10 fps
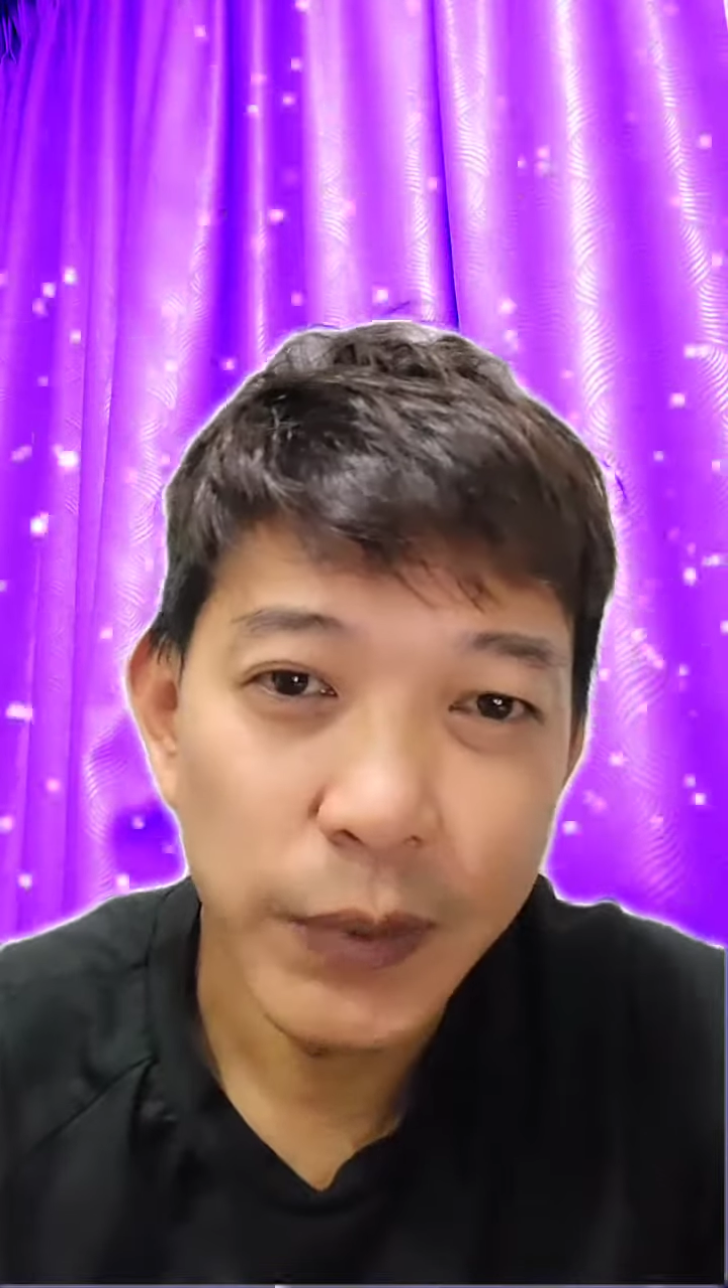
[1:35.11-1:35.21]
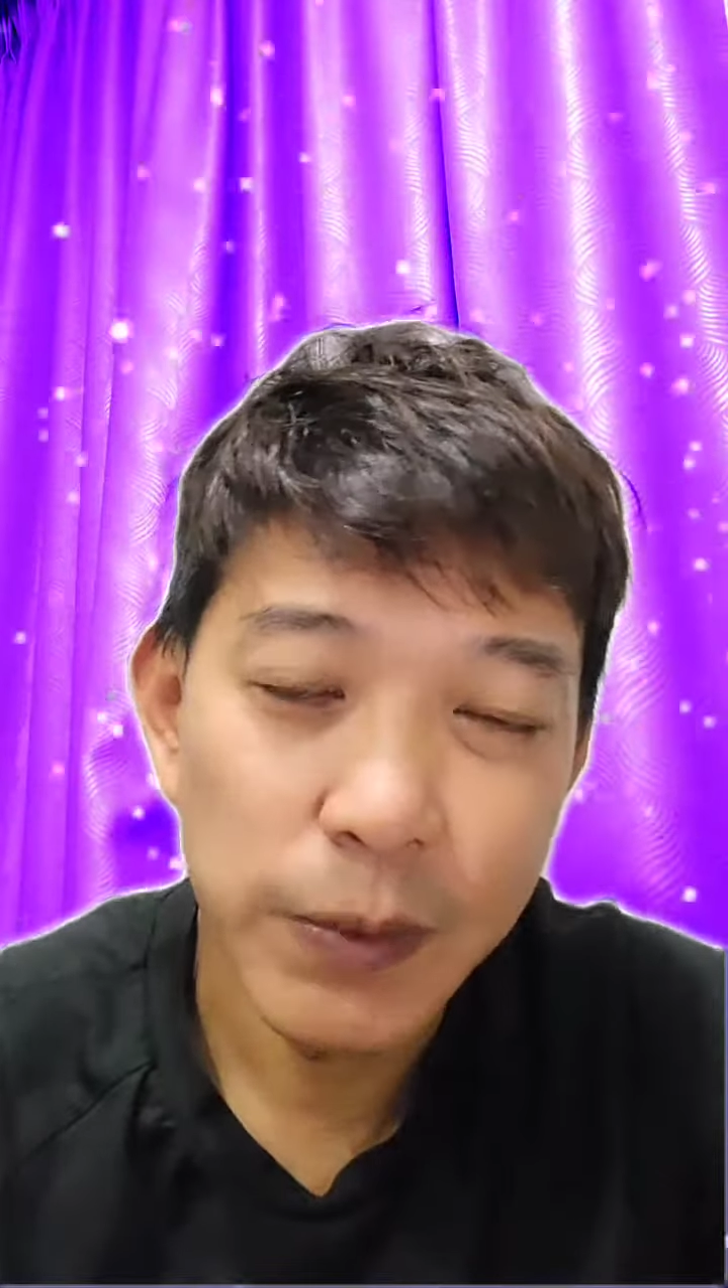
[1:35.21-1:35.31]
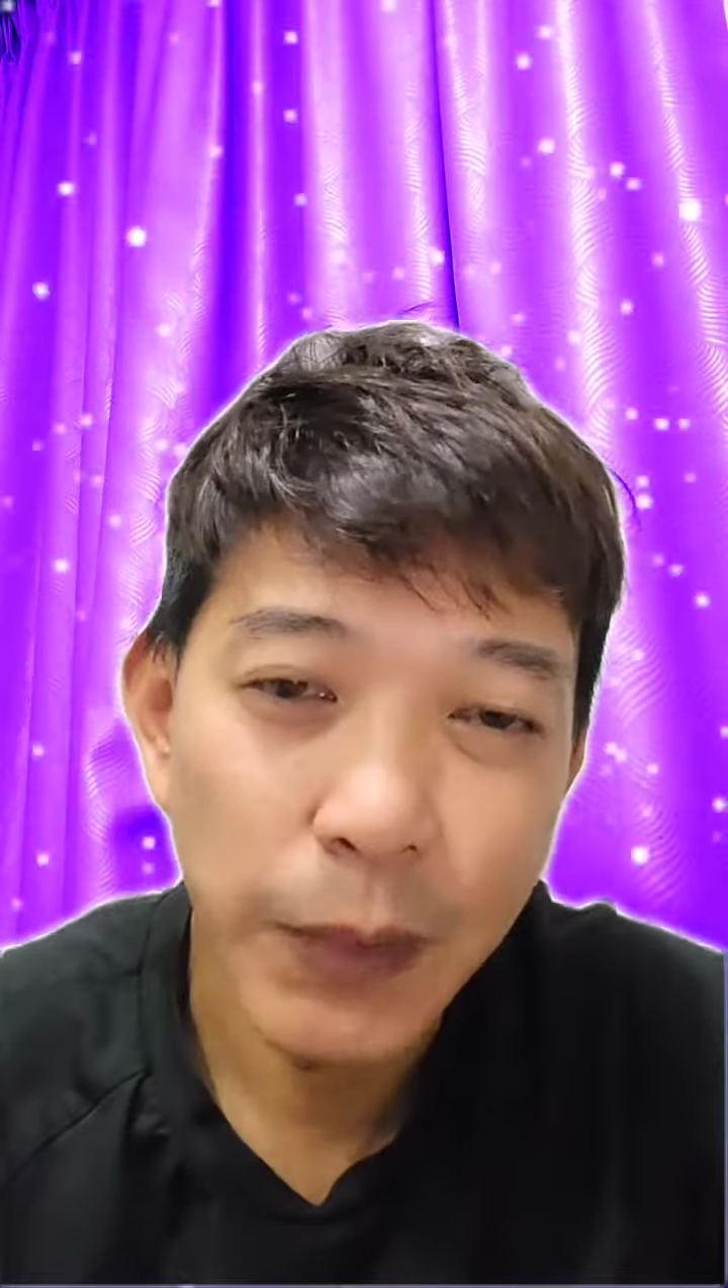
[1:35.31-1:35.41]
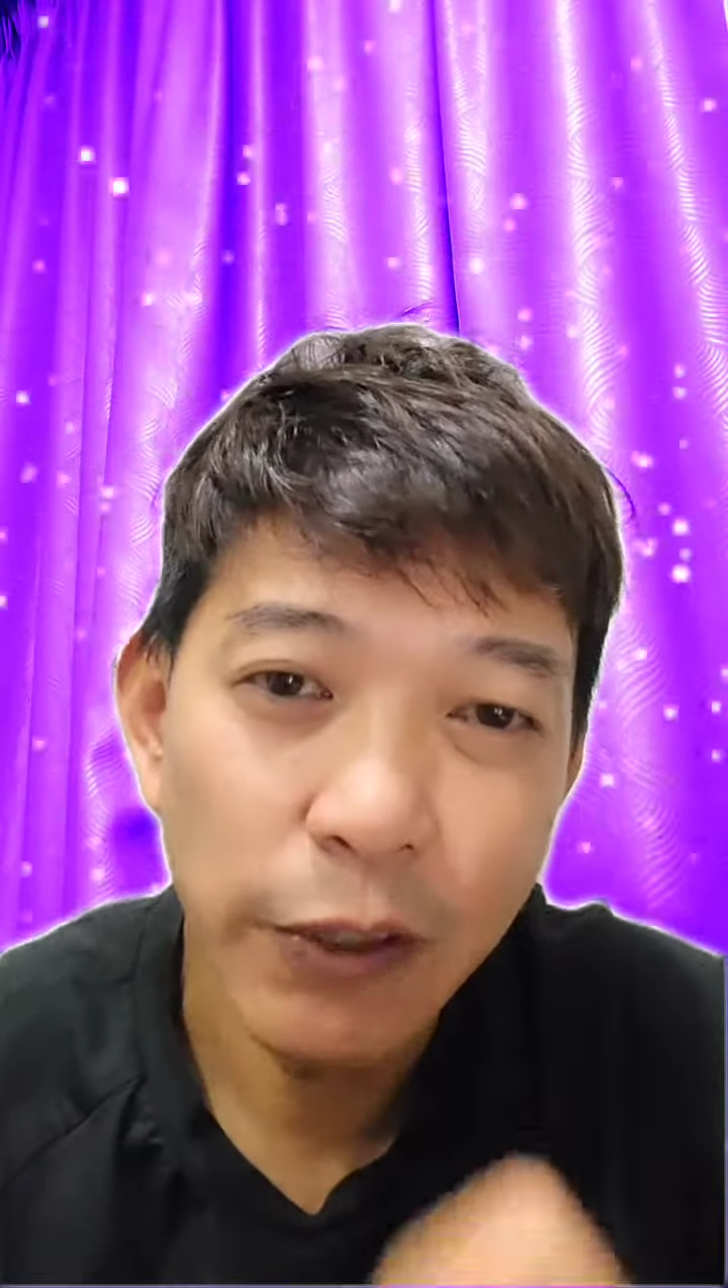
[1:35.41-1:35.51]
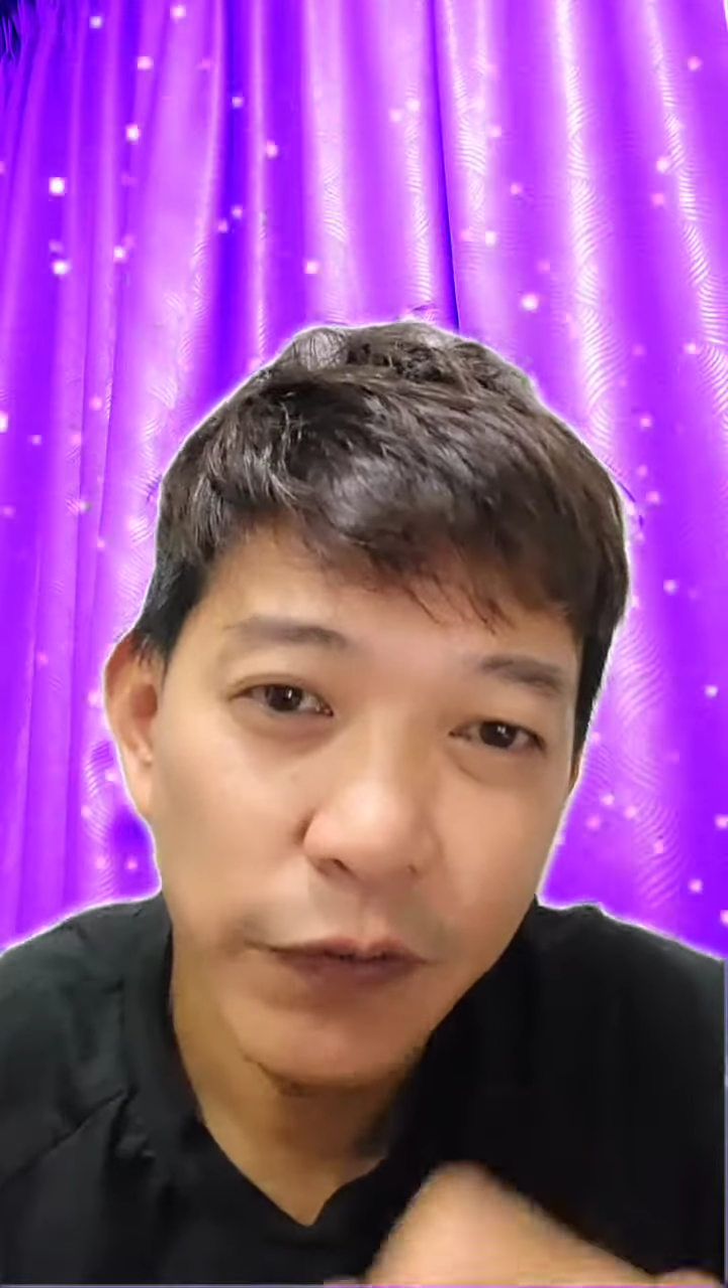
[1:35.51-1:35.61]

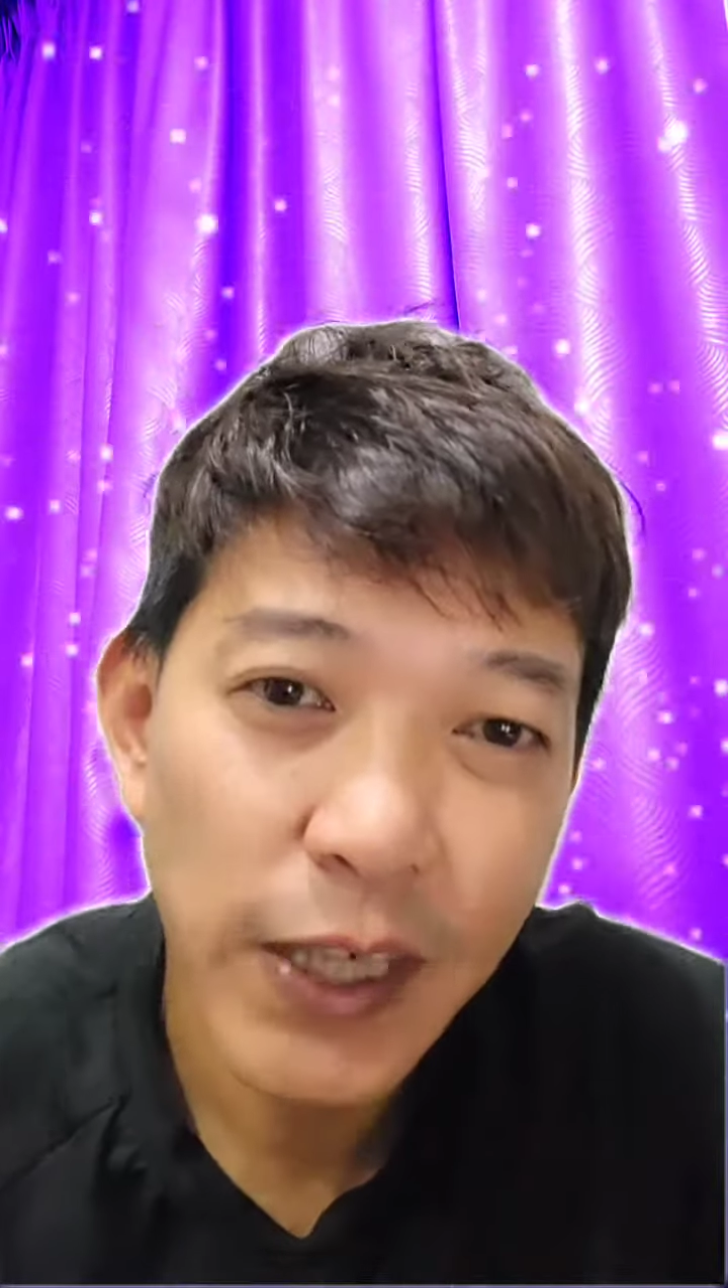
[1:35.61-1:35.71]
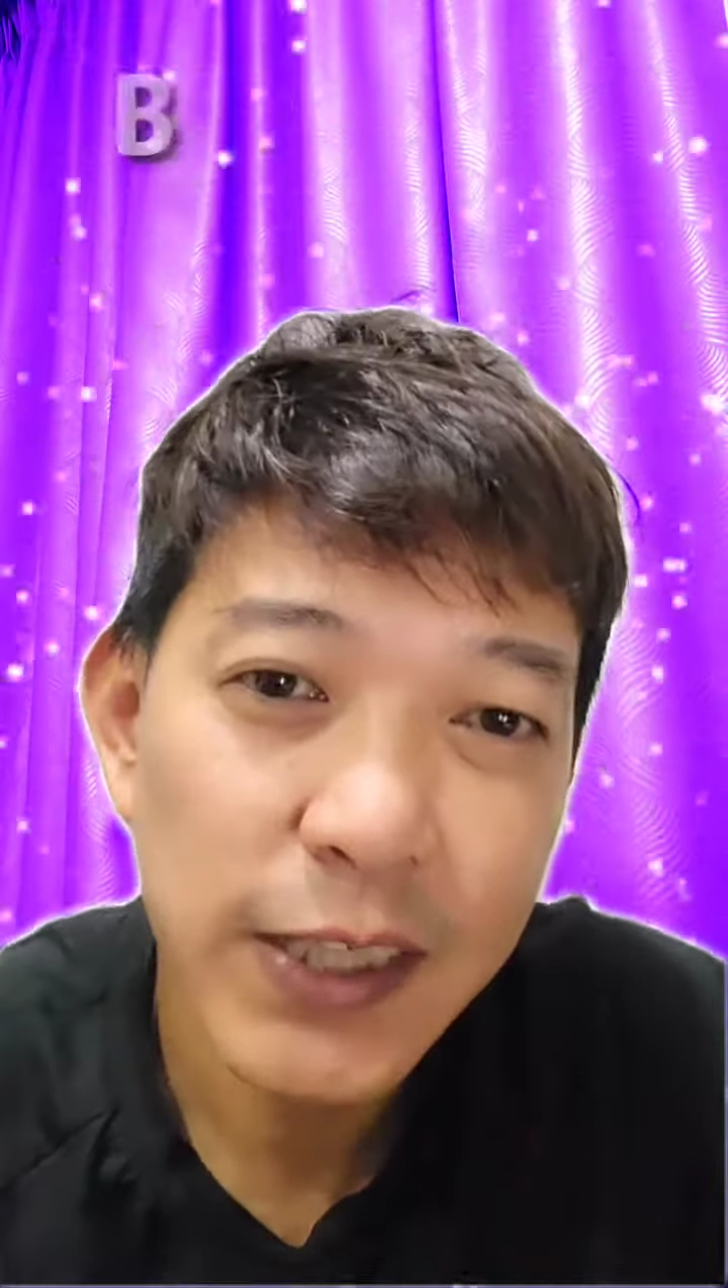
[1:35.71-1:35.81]
please bear with